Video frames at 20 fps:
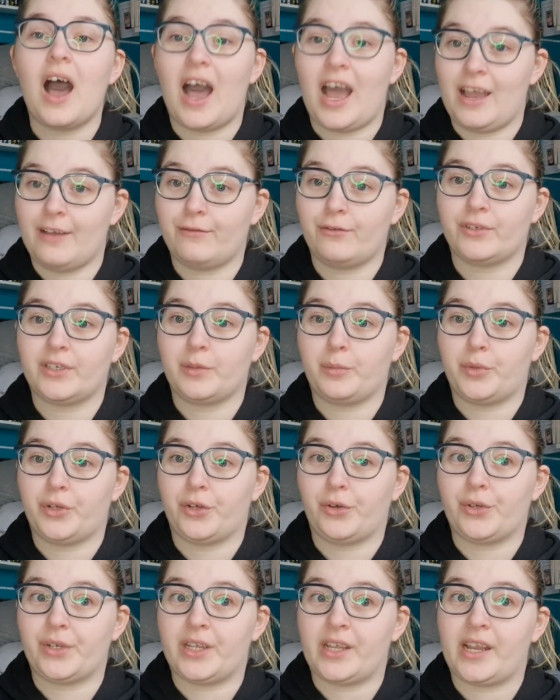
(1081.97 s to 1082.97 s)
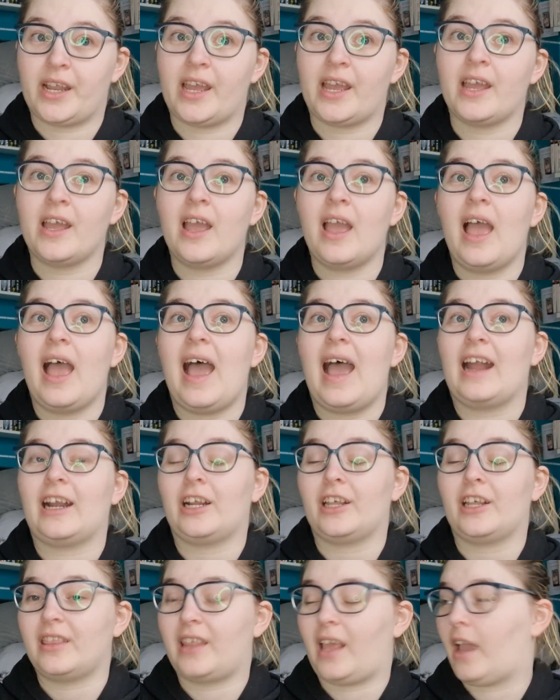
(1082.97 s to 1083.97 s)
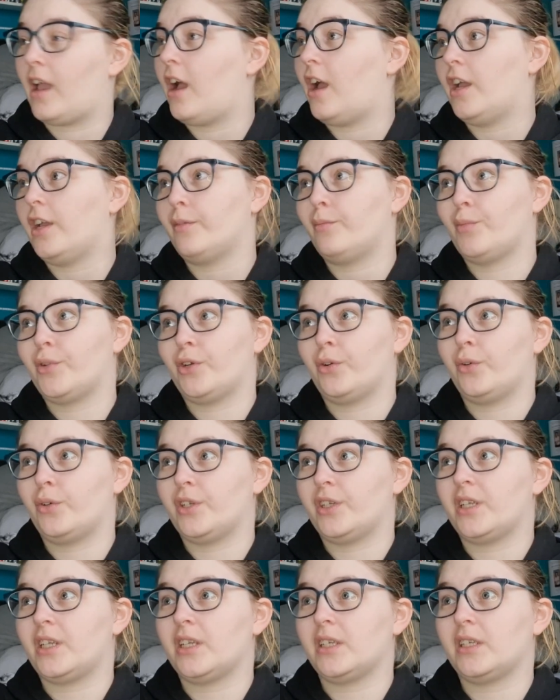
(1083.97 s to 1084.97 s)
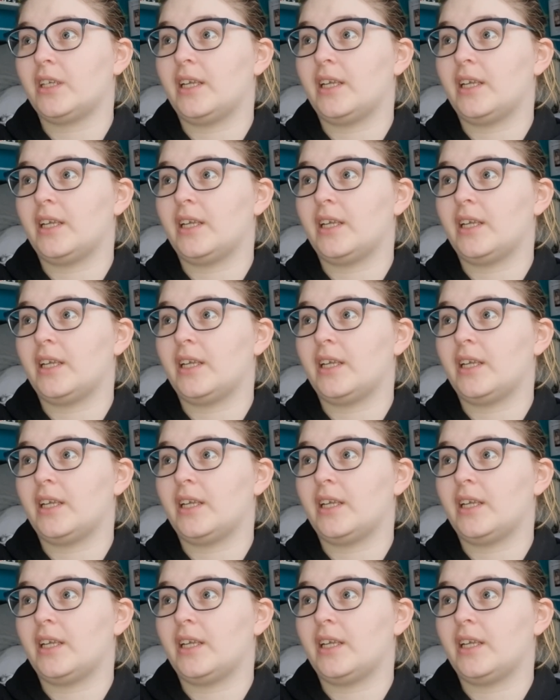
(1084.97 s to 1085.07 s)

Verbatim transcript: I have already pre-ordered it, and think I have pre-ordered